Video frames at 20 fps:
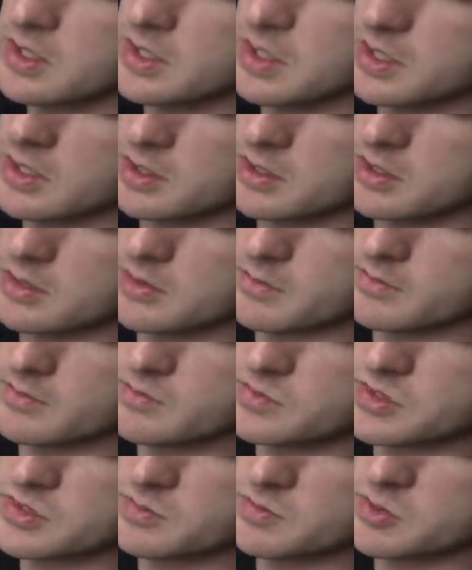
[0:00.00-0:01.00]

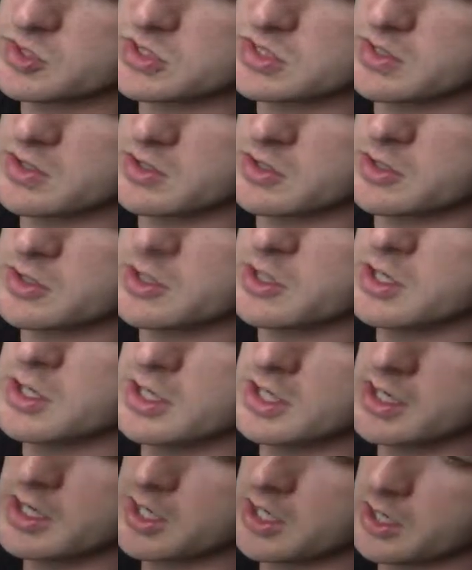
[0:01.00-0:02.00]
some
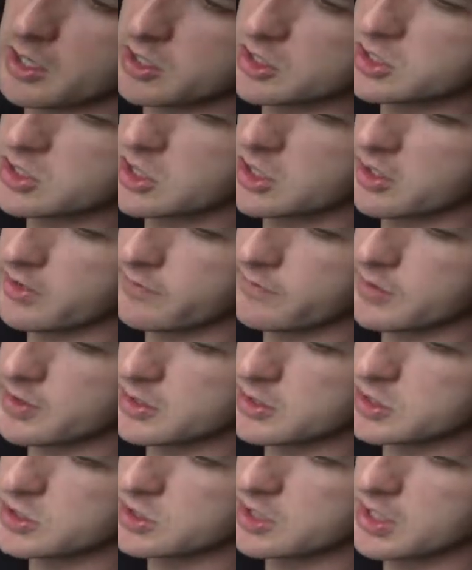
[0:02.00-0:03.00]
undercarriage
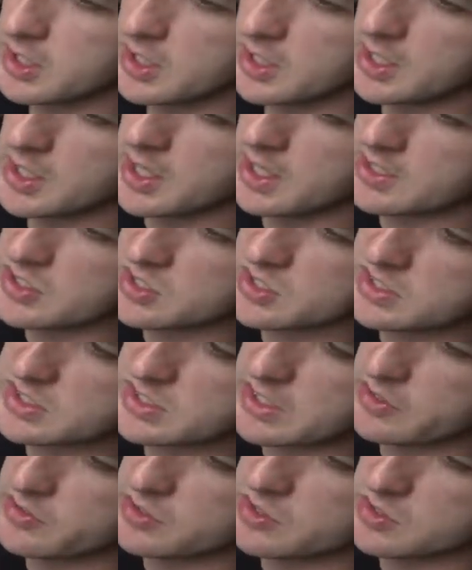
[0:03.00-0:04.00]
coverage. As you can
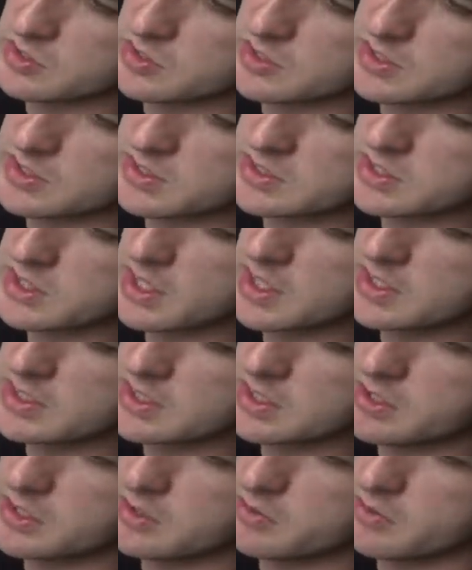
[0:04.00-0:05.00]
see, there's little these slots
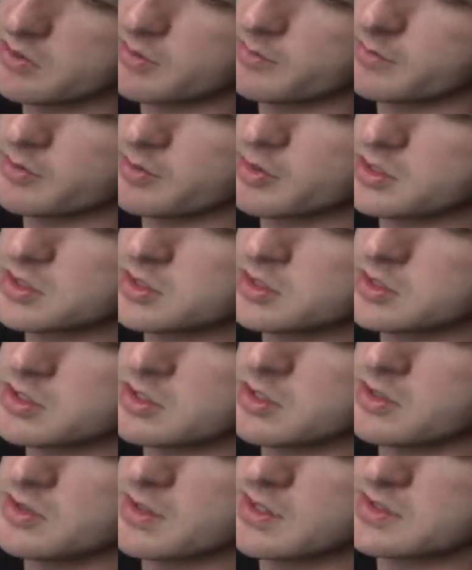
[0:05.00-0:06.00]
here where I'm pretty
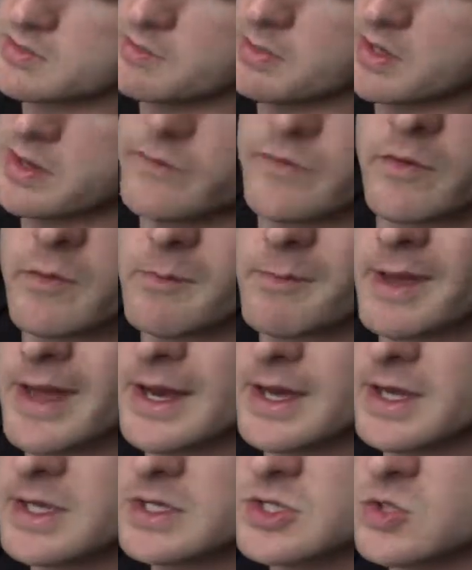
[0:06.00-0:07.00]
sure that's made for
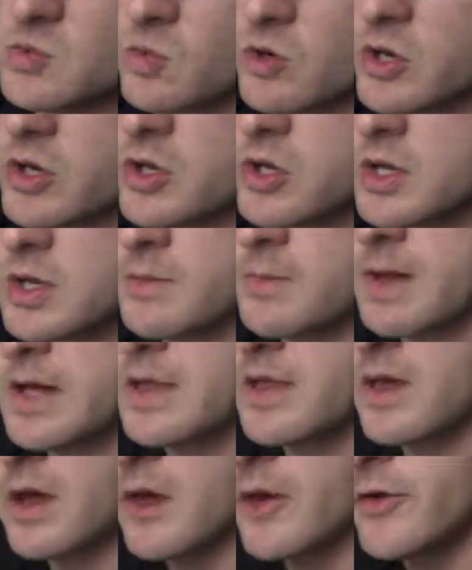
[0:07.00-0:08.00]
magnets, where you can
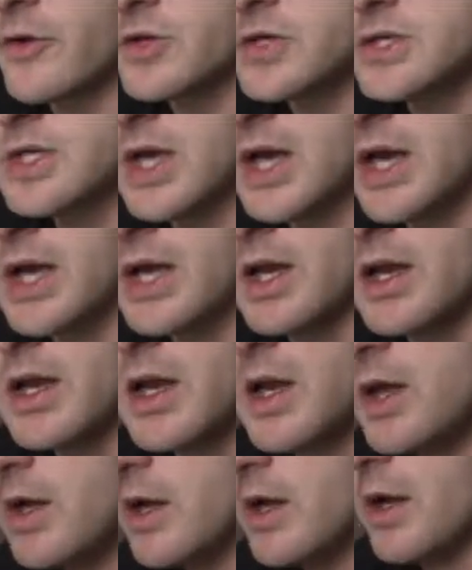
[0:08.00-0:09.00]
make the underside
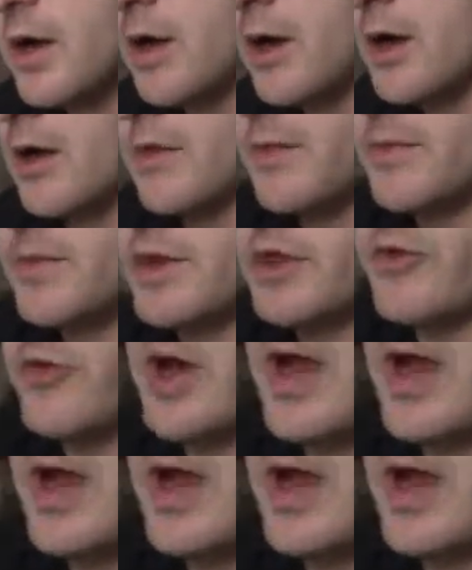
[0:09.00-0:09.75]
either